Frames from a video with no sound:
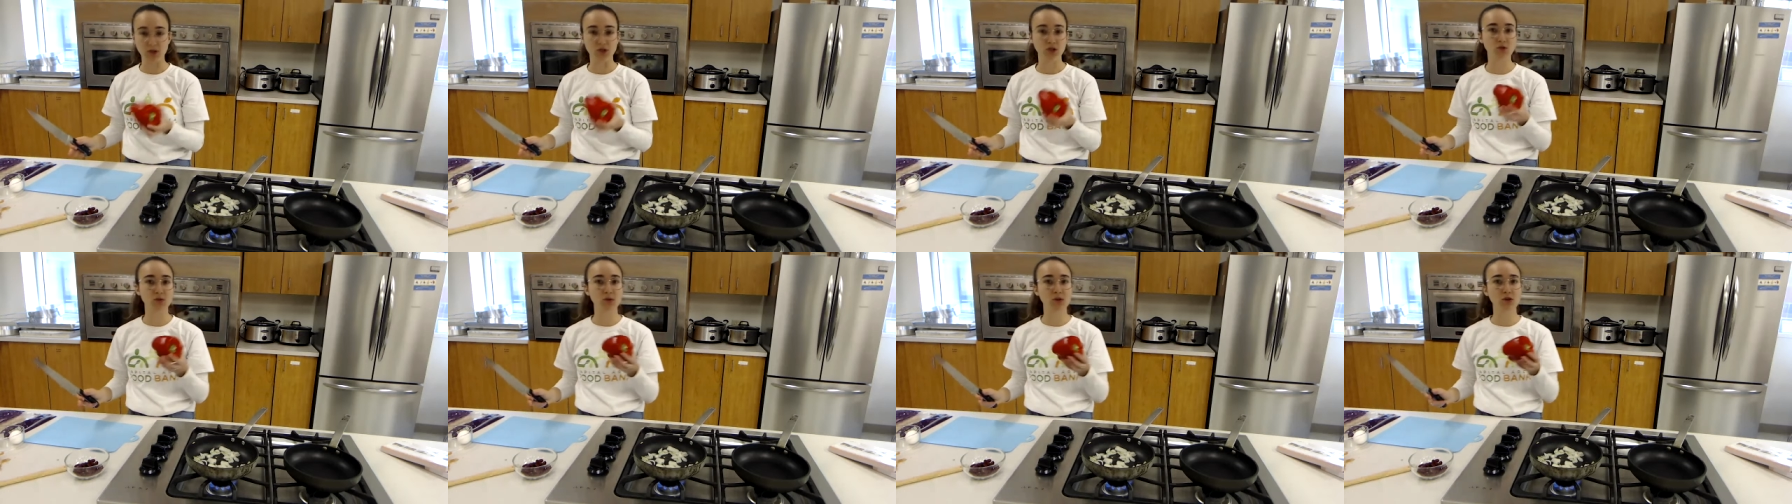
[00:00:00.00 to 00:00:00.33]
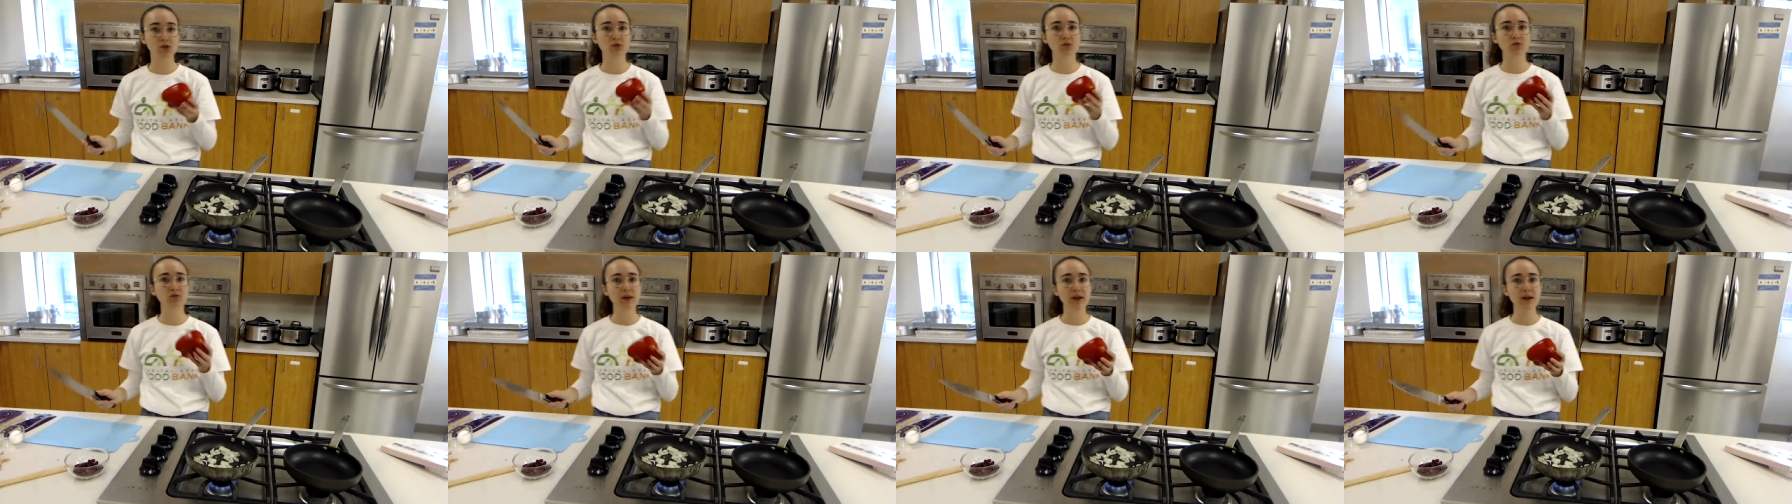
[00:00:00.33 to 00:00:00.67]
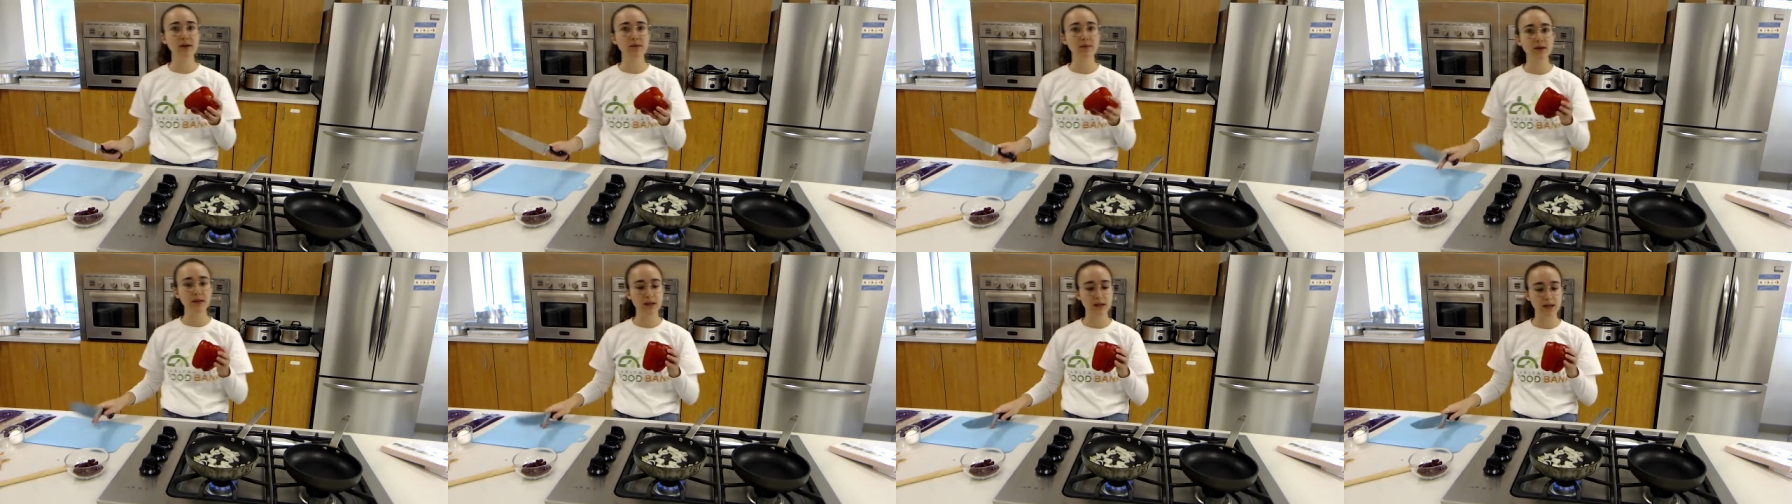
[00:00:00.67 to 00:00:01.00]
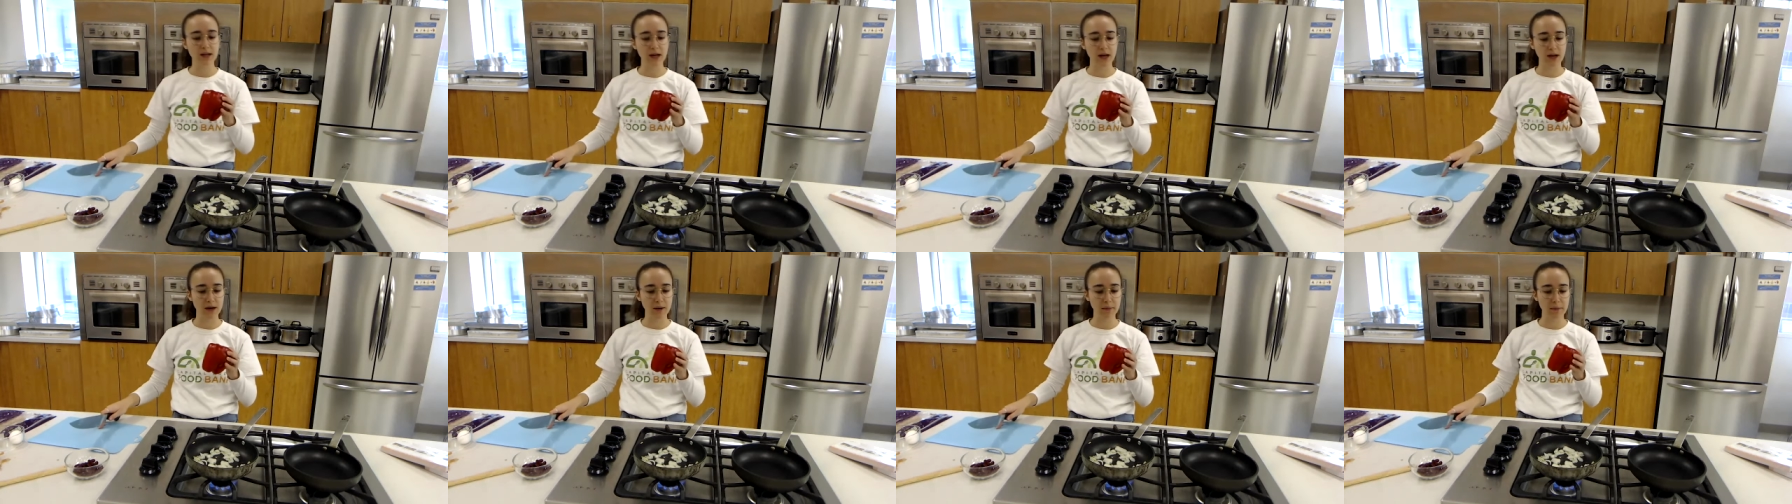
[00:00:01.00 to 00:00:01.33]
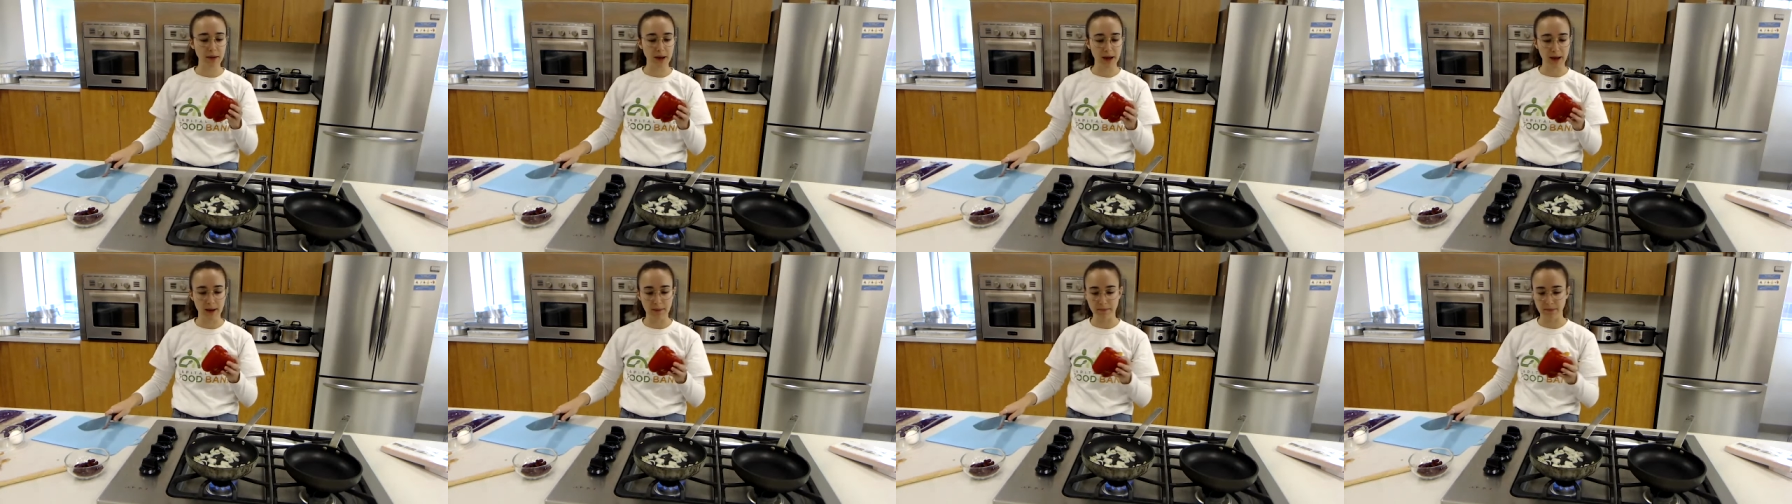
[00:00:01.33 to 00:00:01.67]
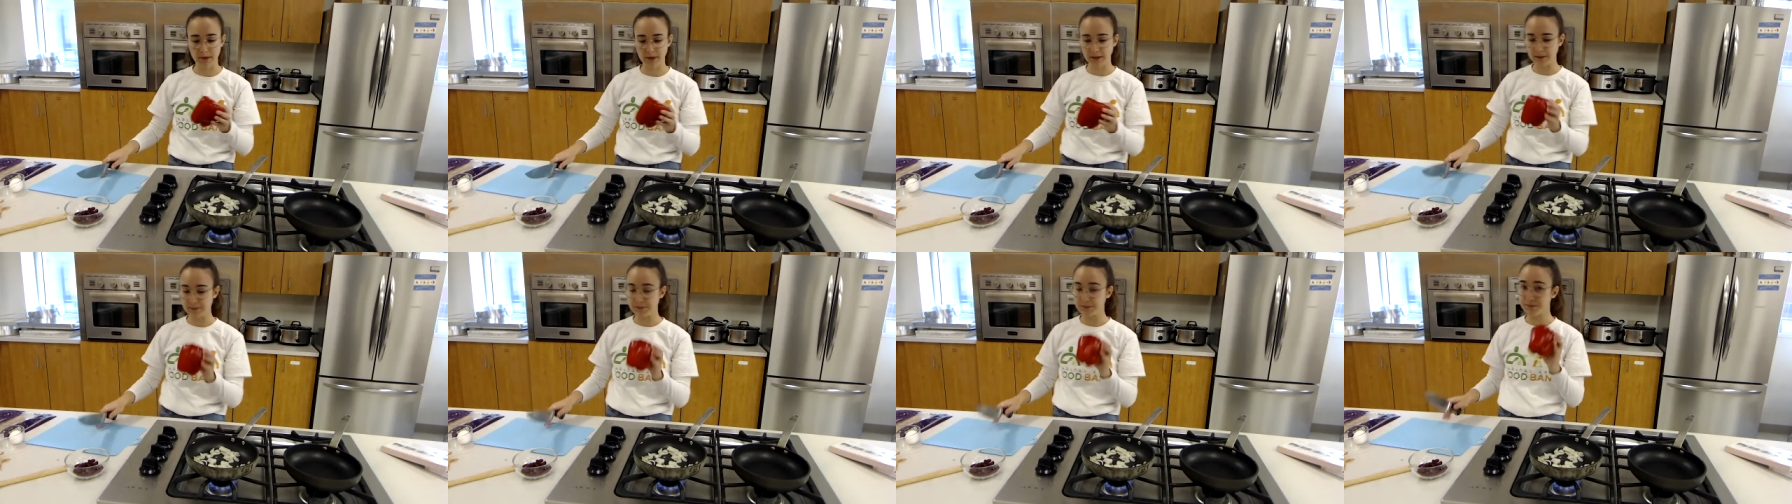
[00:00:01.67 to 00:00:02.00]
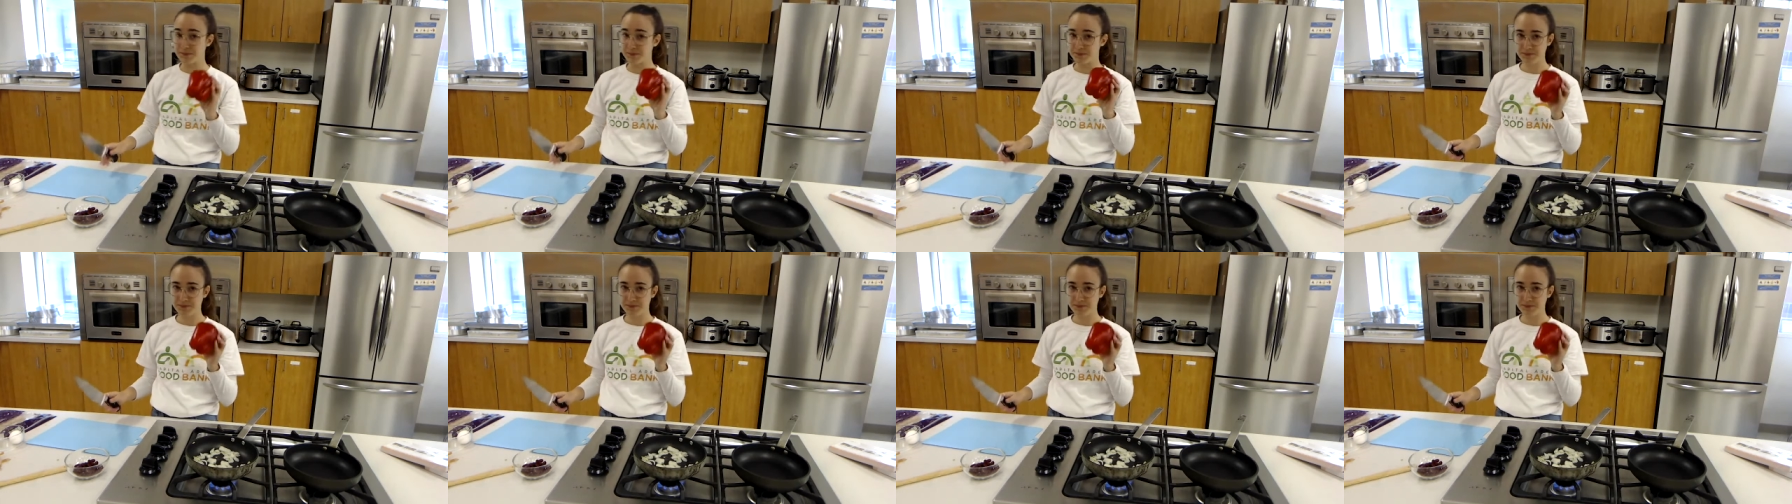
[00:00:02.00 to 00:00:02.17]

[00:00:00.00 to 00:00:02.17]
So a great way to cut a pepper,